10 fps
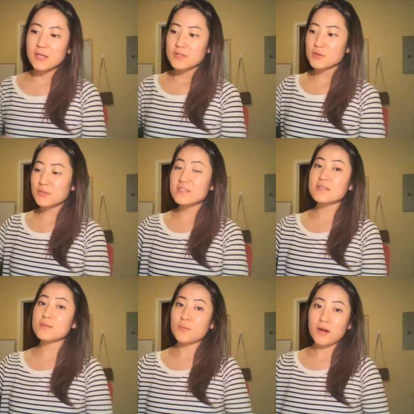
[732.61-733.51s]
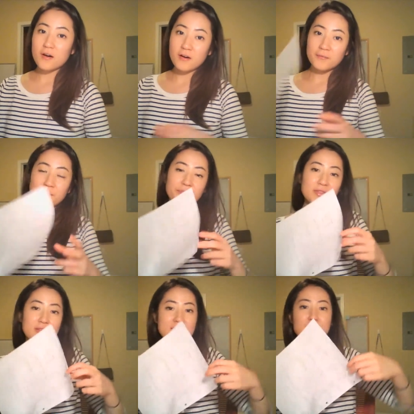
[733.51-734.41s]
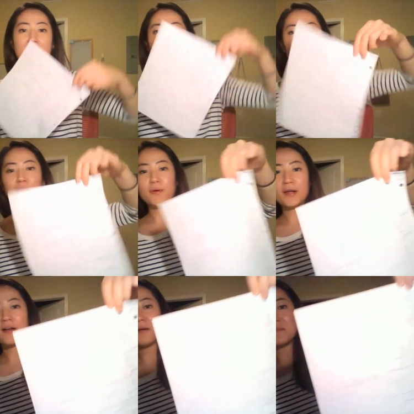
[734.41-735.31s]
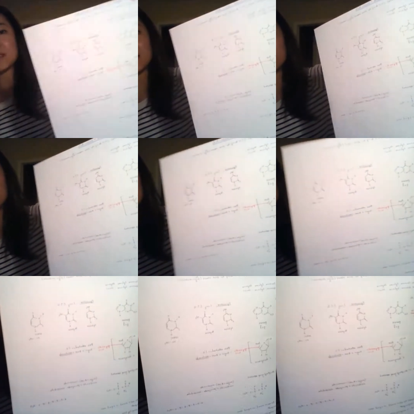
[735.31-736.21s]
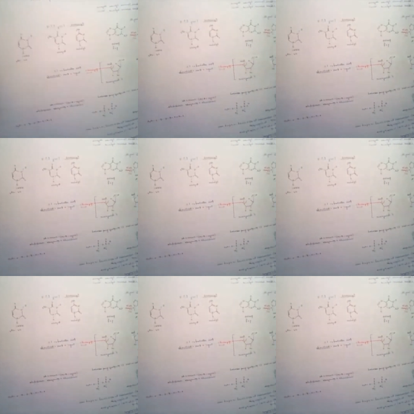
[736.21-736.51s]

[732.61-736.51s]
So this is where this bad boy comes in, this whole good